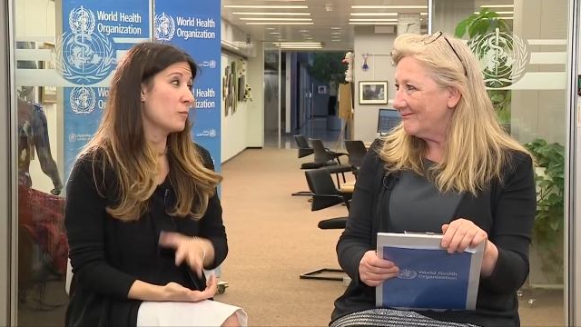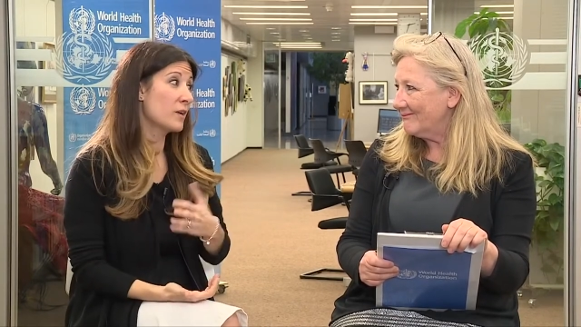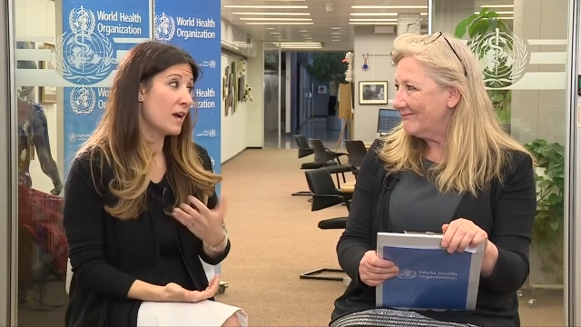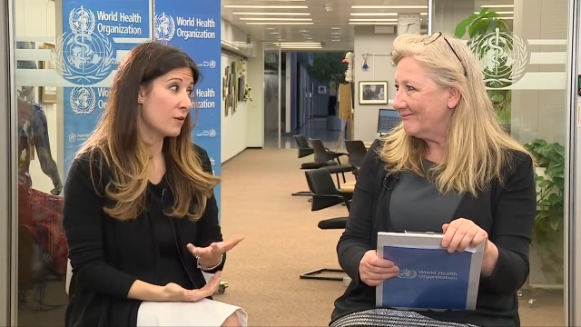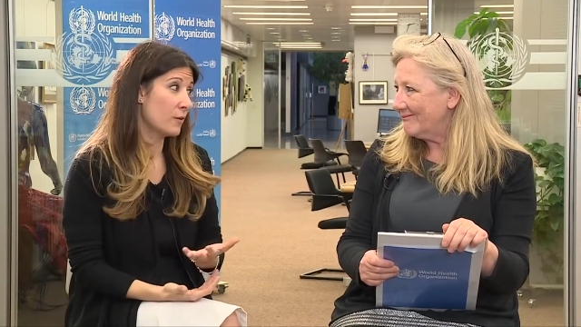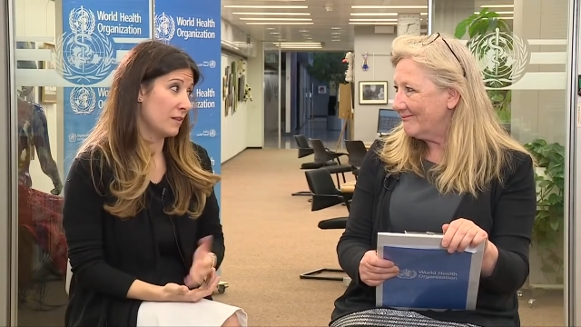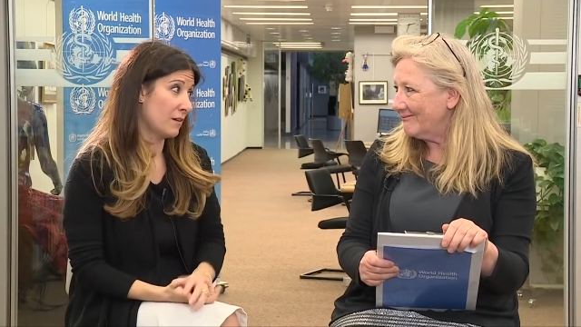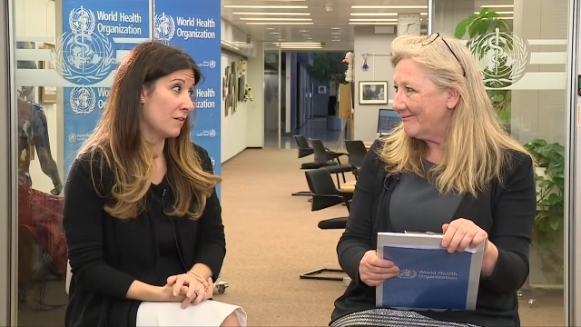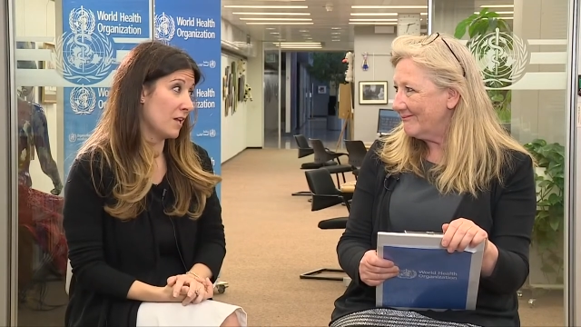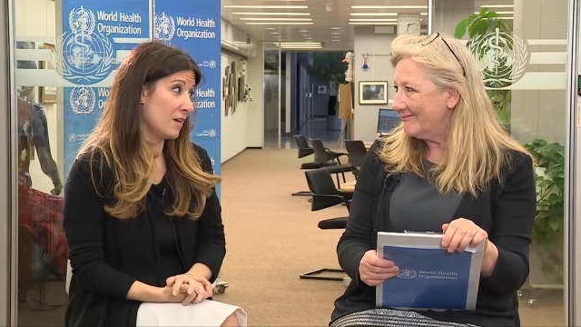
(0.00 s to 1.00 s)
Speaker 1: We're not quite
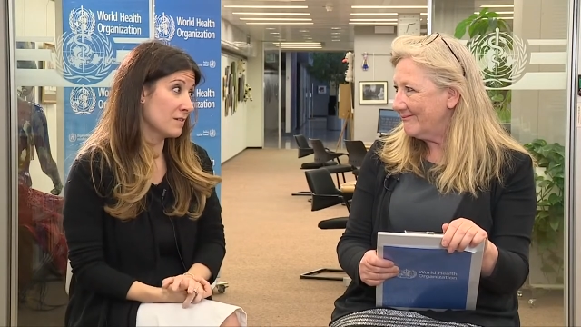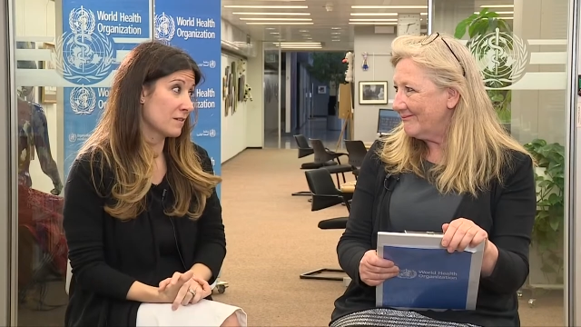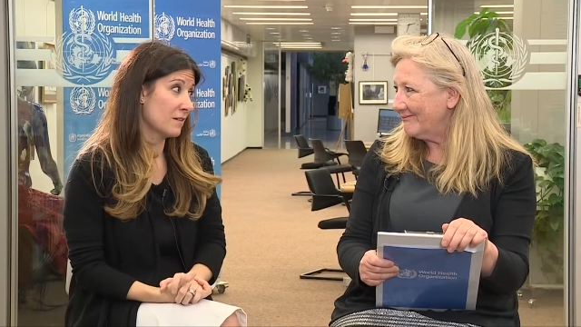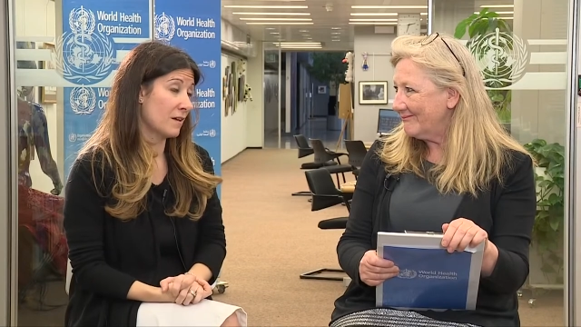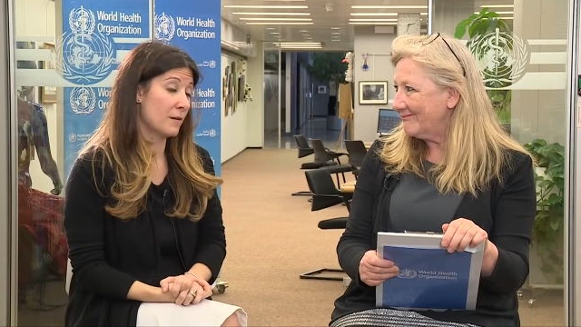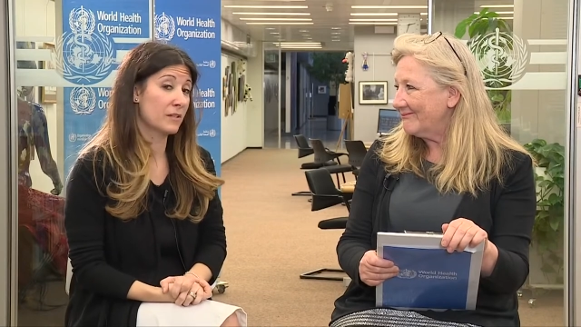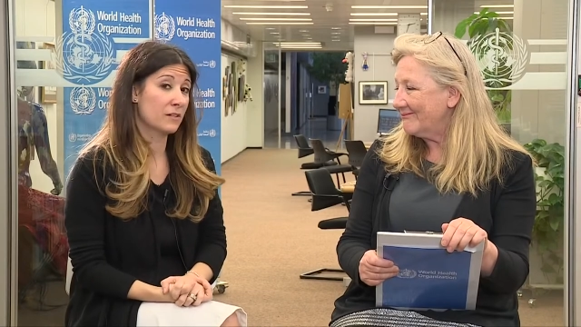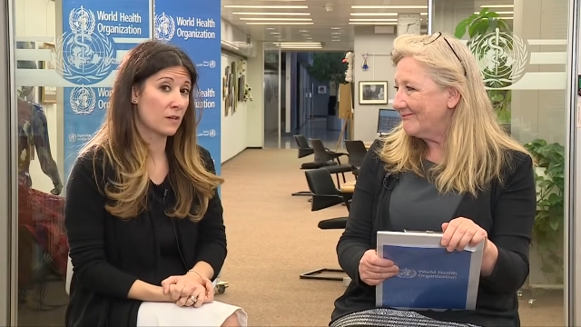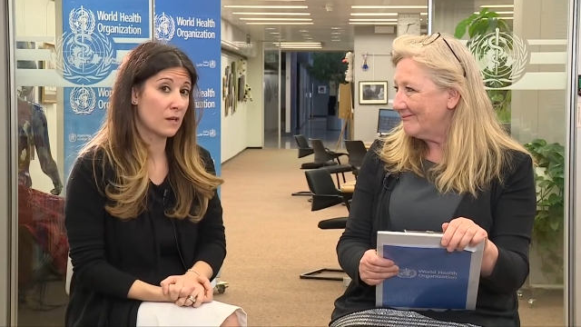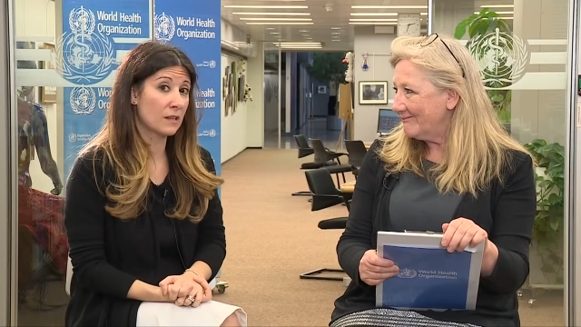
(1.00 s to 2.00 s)
there yet, uh, but
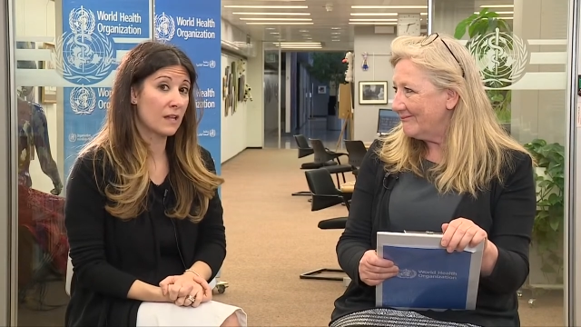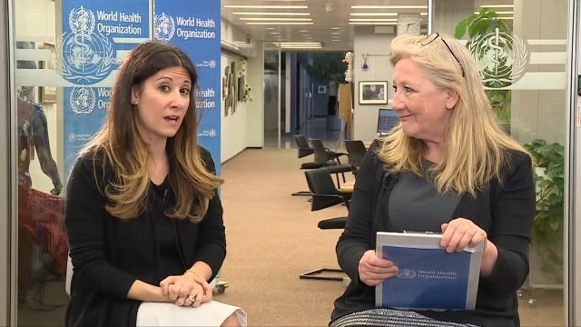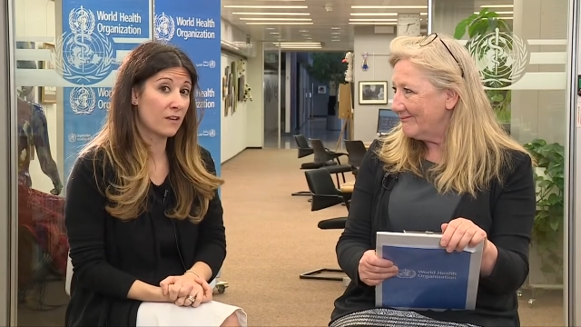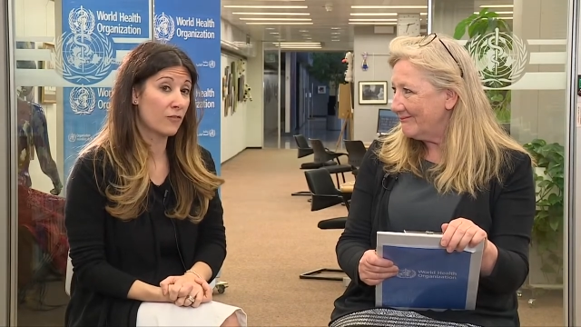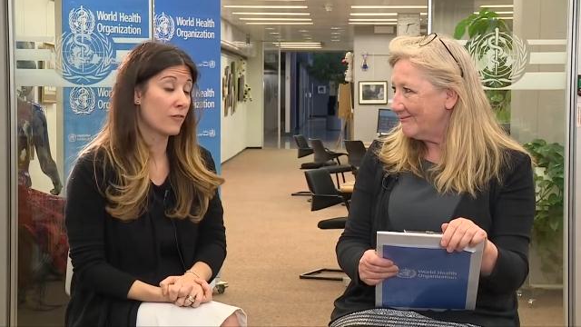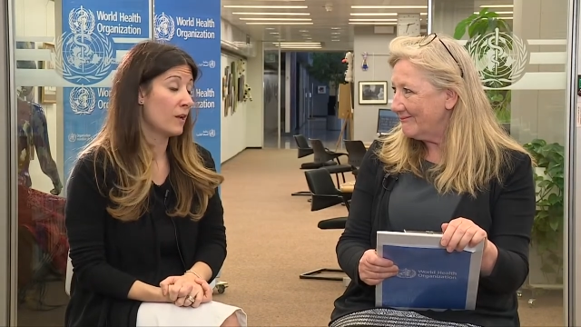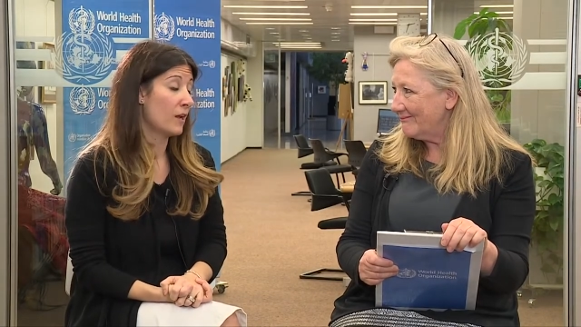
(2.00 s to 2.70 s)
there are a lot of